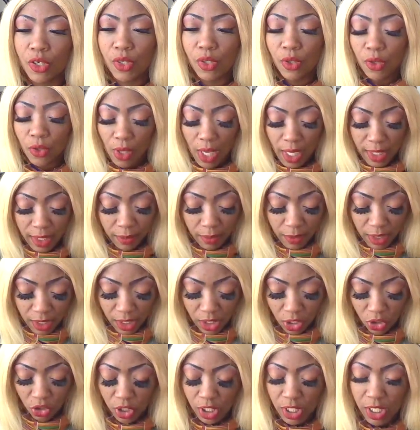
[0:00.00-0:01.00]
So you got some
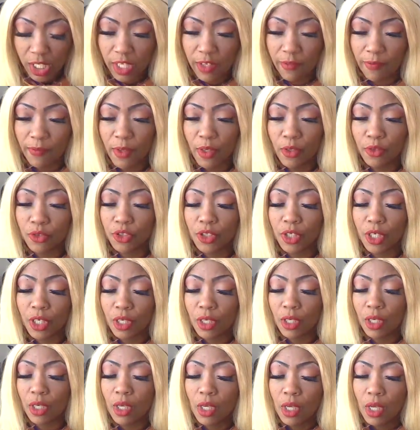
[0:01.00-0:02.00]
decisions in the future.